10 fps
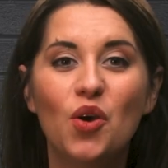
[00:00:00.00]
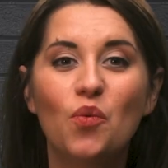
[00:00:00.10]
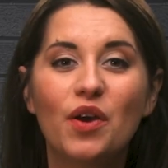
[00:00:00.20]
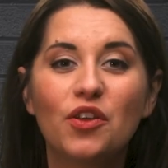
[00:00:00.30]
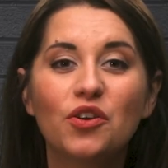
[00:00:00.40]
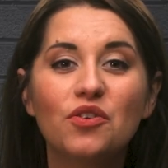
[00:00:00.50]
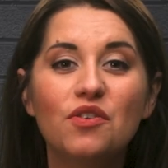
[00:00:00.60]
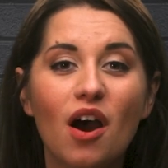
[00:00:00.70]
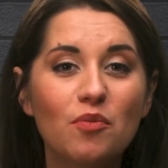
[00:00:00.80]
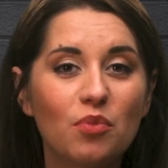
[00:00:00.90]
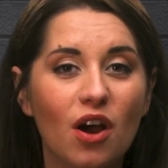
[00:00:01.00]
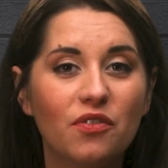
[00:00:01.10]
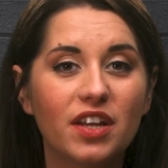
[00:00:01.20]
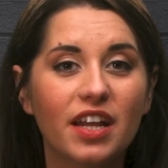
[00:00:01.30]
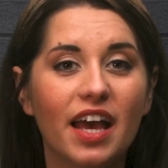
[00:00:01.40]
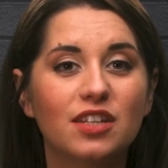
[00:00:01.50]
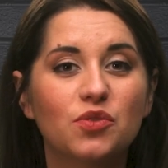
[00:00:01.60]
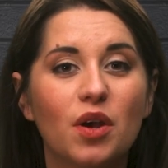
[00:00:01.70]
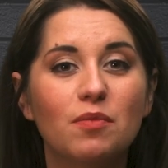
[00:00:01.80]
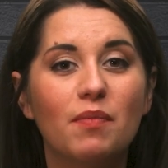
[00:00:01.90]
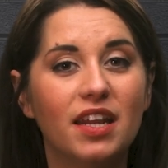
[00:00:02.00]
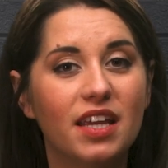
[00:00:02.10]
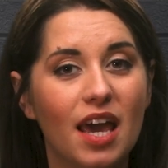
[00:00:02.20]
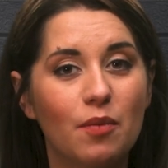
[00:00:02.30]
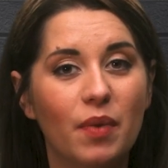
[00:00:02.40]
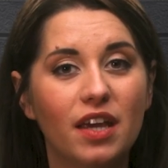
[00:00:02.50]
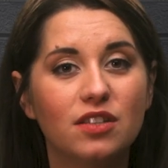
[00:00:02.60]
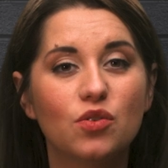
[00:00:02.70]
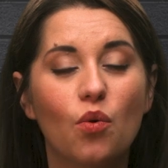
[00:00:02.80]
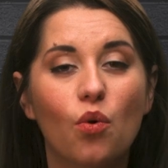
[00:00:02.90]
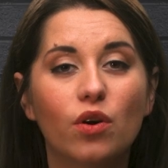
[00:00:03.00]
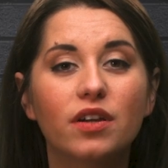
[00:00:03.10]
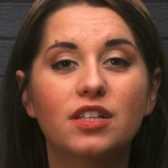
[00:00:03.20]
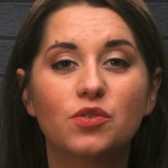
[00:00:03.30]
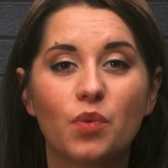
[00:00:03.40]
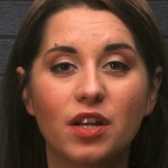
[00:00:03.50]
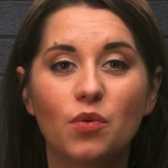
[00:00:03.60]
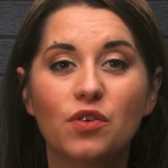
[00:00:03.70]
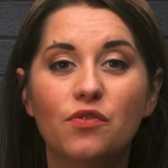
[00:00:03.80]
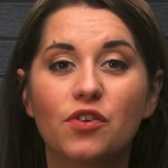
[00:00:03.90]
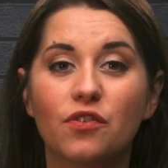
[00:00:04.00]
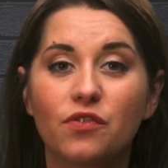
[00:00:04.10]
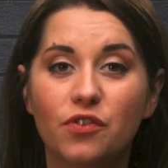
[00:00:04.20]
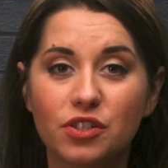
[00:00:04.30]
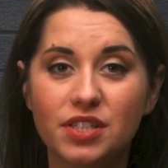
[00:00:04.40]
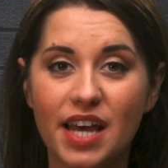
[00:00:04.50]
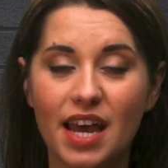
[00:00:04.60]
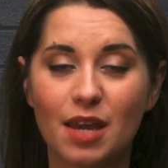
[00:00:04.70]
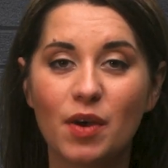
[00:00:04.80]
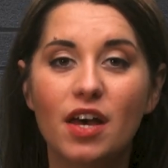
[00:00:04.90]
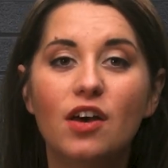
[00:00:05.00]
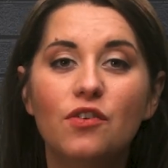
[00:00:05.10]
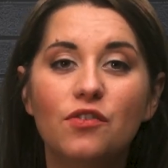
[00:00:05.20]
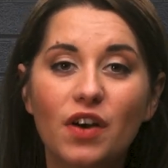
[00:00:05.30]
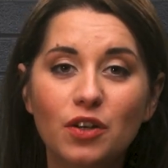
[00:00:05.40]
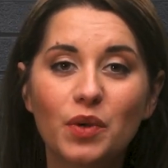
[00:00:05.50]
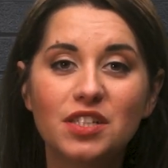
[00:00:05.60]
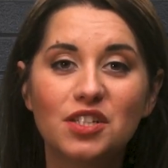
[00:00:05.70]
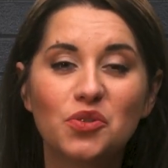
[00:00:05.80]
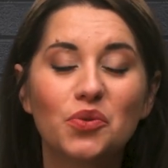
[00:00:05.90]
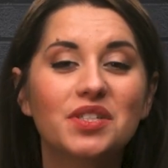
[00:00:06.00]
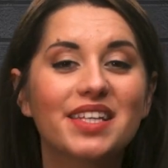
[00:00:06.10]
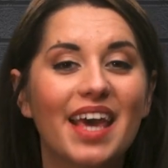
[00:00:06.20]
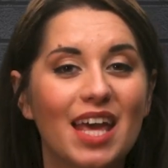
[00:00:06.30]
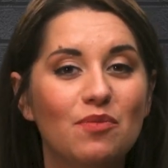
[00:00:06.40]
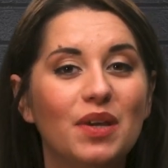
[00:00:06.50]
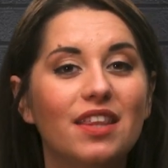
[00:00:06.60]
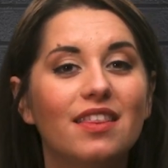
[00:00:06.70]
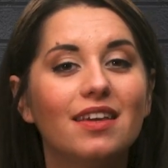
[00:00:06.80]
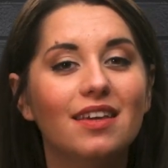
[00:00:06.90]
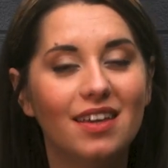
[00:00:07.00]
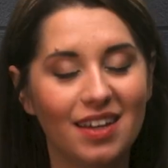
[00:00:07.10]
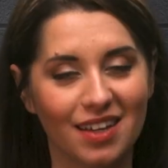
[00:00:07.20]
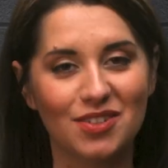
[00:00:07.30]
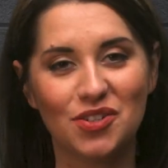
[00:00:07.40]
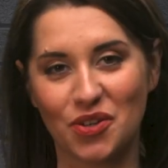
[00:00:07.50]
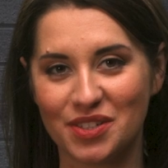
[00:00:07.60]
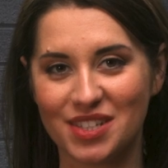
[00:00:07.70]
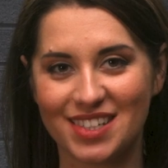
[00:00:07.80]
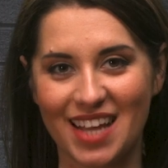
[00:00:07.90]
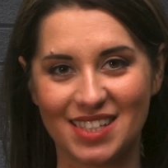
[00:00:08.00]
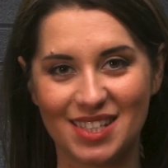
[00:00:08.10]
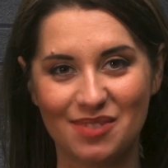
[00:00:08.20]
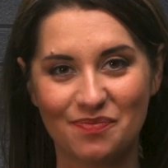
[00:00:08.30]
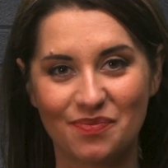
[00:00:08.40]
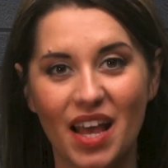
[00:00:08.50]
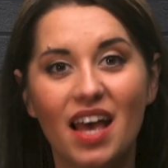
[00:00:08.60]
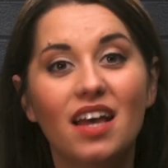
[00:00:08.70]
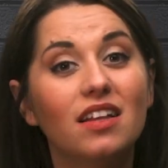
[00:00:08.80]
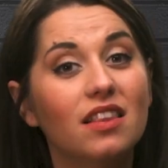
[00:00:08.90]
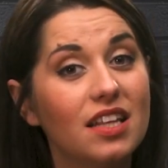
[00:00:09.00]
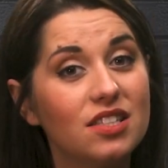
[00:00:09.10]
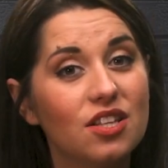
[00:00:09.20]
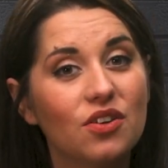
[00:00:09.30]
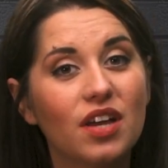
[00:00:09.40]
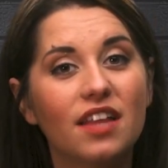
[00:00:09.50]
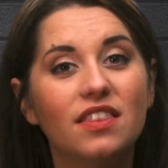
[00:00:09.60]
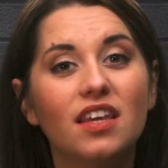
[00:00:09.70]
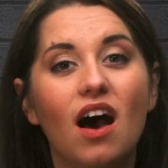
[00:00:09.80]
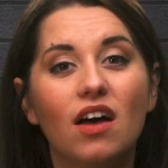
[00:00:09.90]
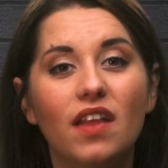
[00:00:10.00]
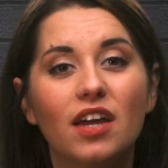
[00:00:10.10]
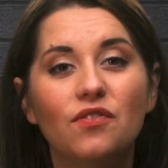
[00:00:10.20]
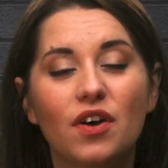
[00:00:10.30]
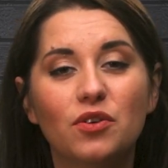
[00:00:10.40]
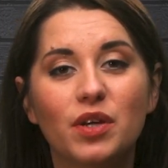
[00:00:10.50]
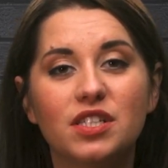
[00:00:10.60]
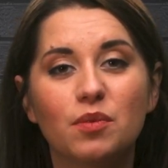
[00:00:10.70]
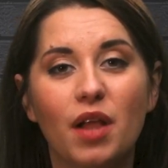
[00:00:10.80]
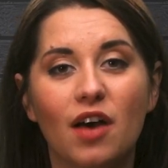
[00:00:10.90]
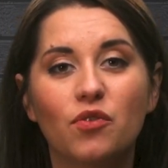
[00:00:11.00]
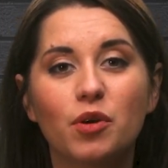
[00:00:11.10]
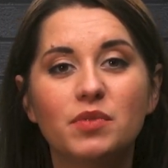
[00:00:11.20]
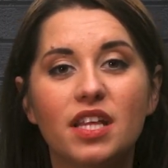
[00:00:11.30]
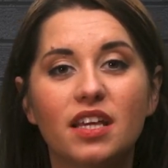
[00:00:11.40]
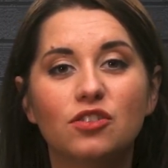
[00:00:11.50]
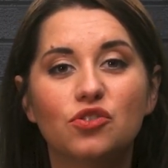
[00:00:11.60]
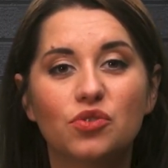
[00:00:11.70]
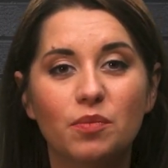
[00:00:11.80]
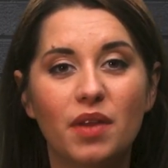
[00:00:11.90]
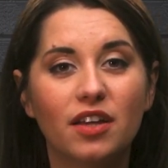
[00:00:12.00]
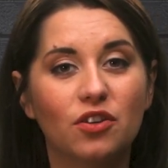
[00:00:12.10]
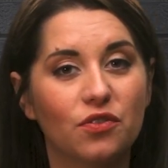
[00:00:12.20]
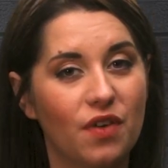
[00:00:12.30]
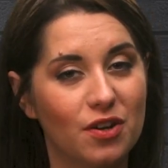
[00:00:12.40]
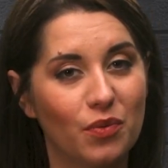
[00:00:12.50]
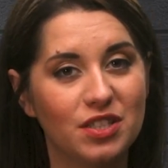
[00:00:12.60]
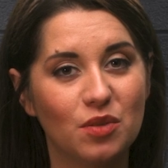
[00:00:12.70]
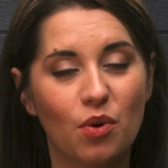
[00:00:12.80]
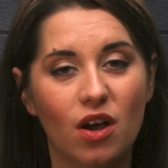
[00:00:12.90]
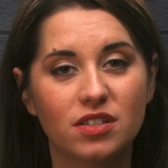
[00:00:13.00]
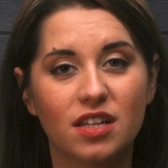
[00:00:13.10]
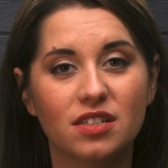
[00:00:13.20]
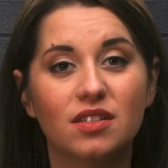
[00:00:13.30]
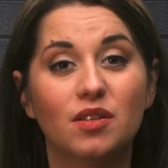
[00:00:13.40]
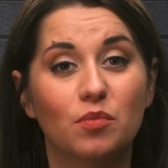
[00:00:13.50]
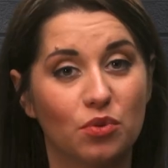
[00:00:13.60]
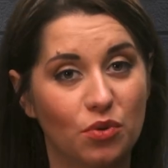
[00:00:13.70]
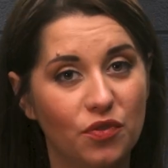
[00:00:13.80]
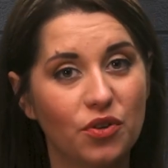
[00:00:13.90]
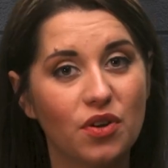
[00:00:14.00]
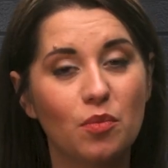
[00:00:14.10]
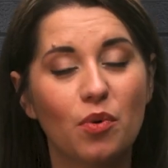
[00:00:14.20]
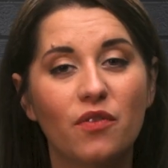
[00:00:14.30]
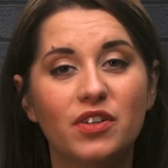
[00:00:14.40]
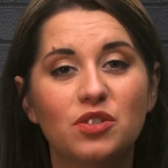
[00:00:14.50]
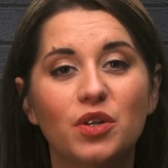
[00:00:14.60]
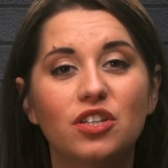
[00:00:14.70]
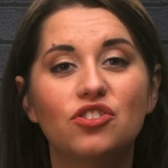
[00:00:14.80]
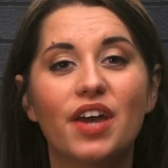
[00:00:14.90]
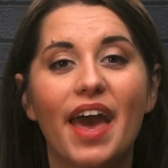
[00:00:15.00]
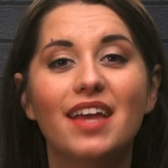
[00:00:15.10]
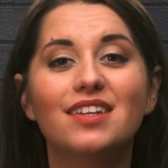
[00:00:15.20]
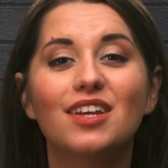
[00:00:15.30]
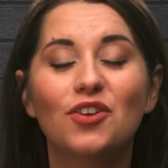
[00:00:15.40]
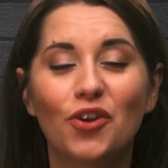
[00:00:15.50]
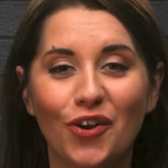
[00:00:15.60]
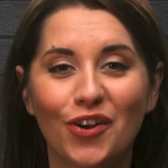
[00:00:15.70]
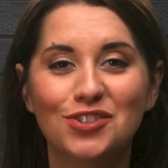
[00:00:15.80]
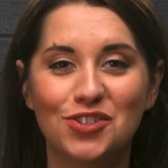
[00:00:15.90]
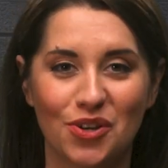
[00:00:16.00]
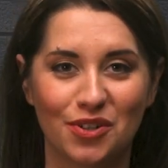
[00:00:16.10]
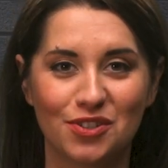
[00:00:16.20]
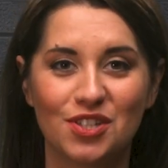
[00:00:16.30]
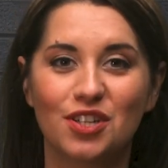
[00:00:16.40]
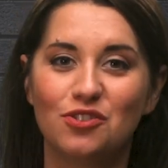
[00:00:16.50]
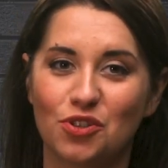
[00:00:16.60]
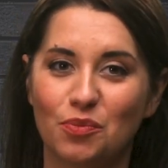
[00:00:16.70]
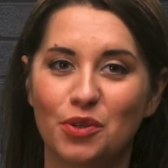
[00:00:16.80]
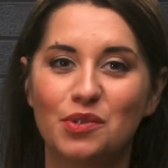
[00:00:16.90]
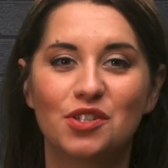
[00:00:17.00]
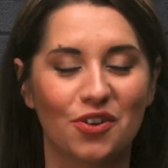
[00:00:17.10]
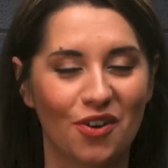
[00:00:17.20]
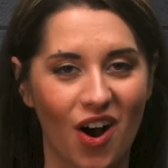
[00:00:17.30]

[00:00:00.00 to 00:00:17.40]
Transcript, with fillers: Whether your nonprofit has run many campaigns or is running one for the first time, fundraising tools can be the key to success. Let's look at the online fundraising platforms that can streamline your fundraising process, improve your nonprofit's reach, and encourage donors to contribute to your